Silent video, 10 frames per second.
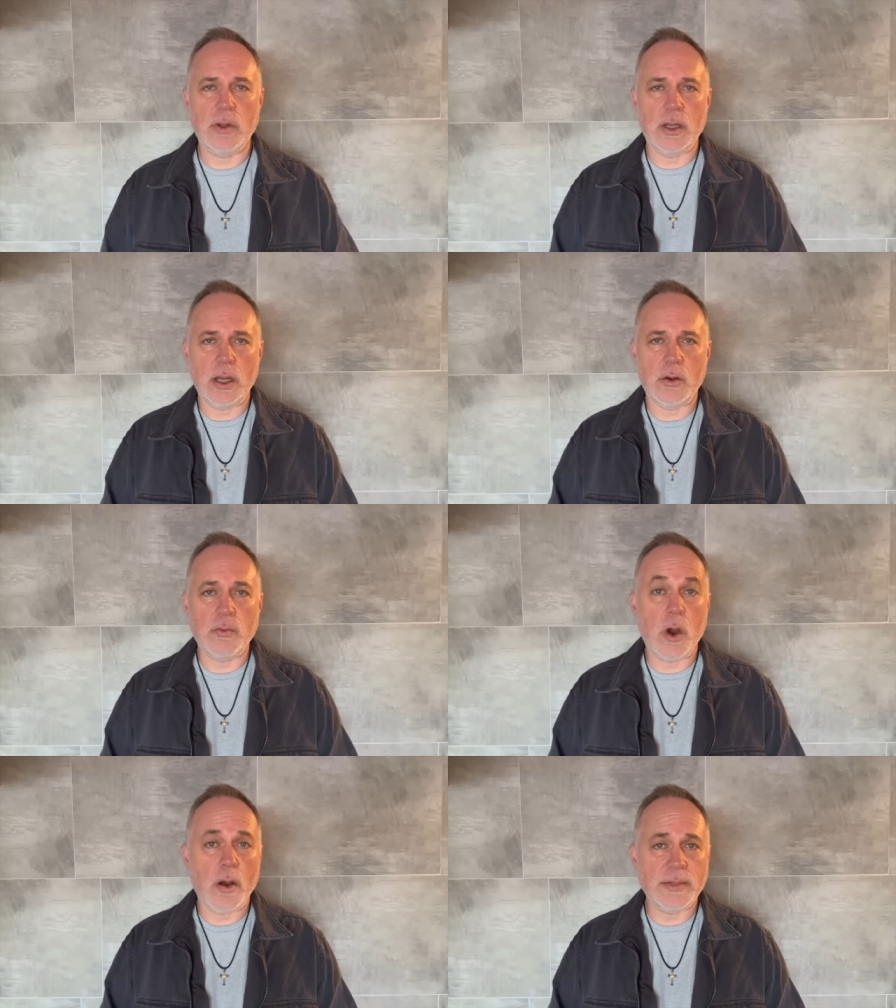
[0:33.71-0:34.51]
uh,
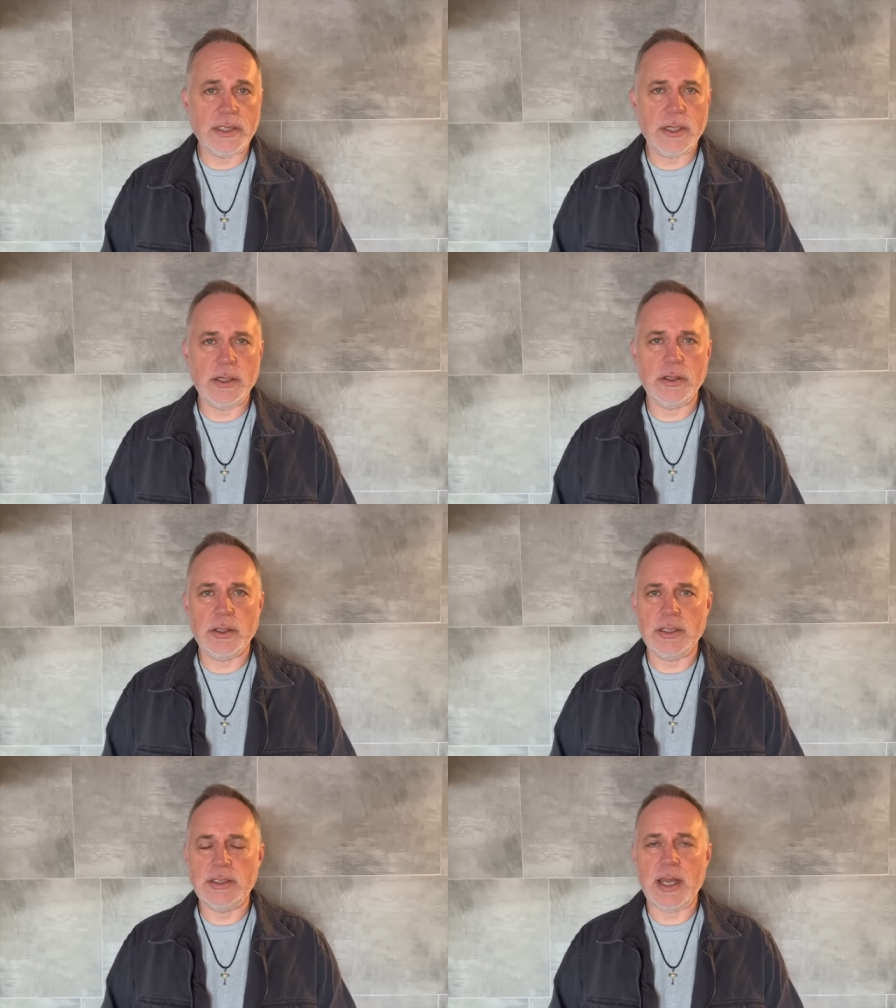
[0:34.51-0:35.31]
raw material,
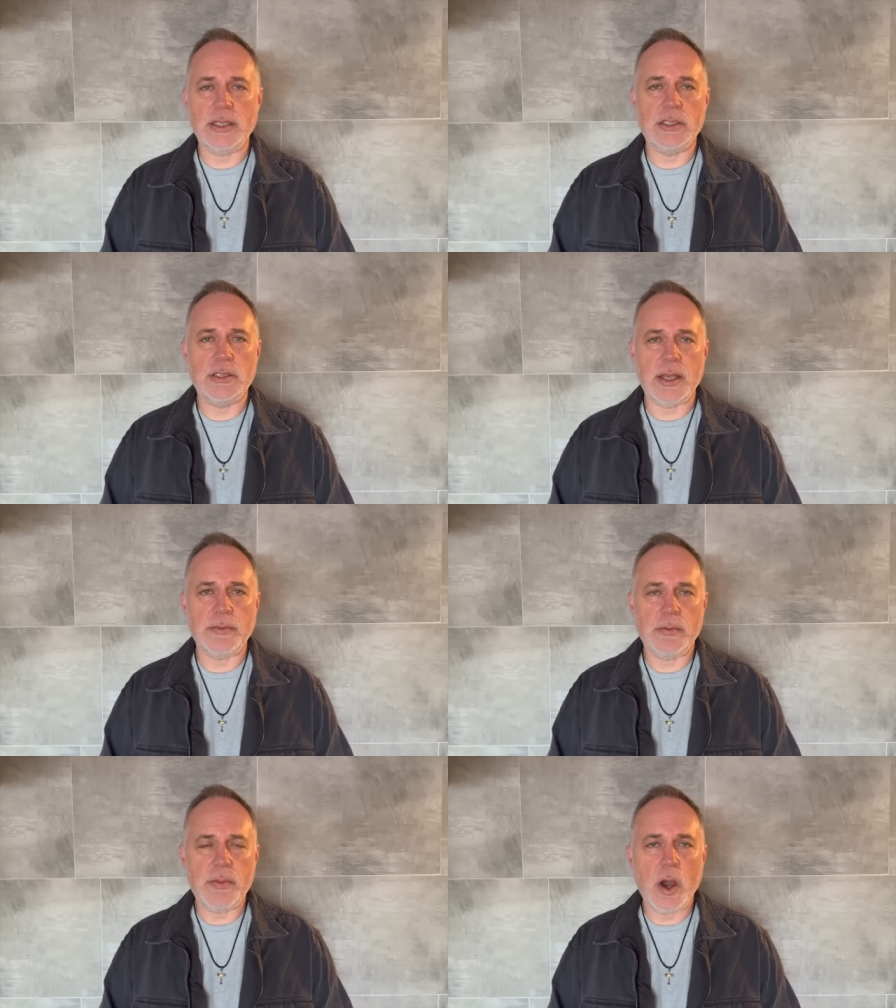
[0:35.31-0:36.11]
they take the
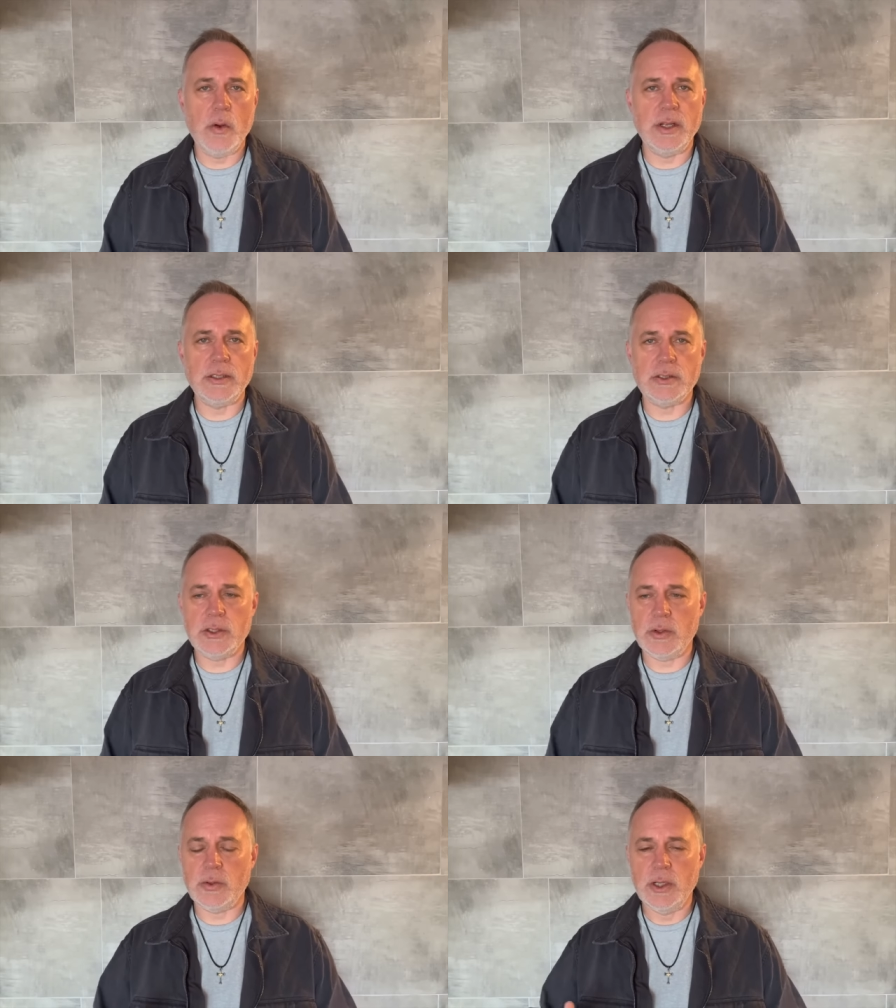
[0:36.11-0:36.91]
same components.
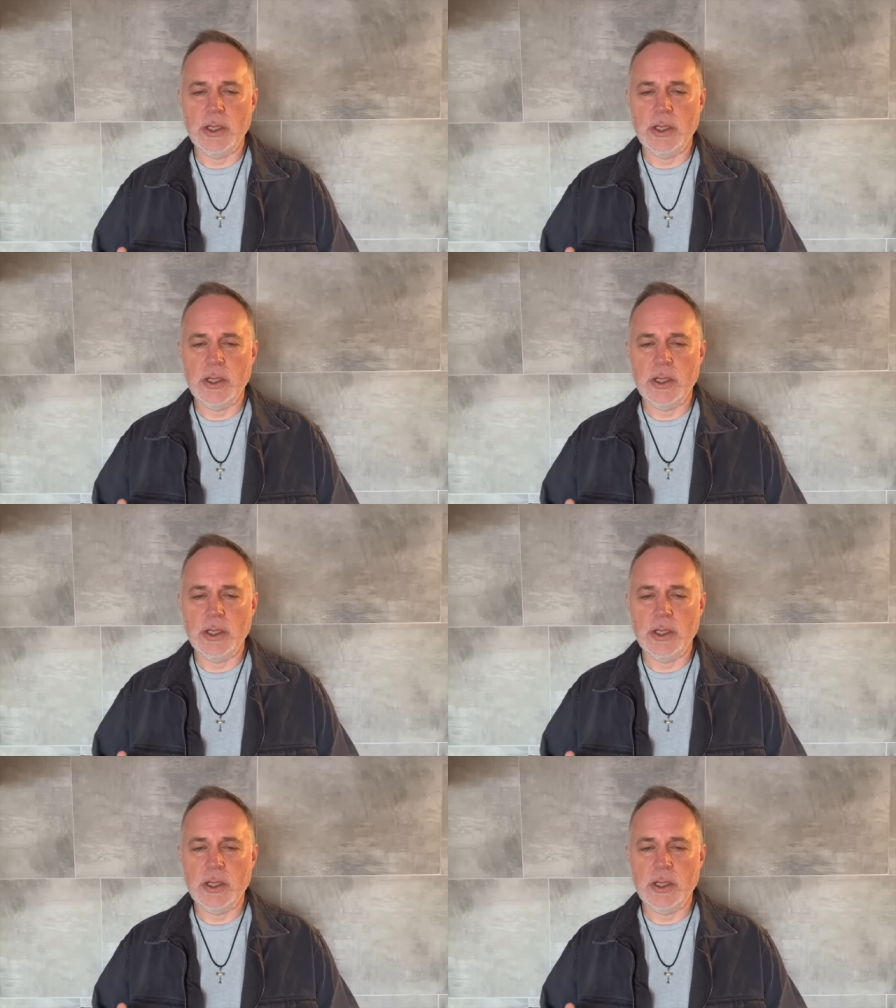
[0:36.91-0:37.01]
So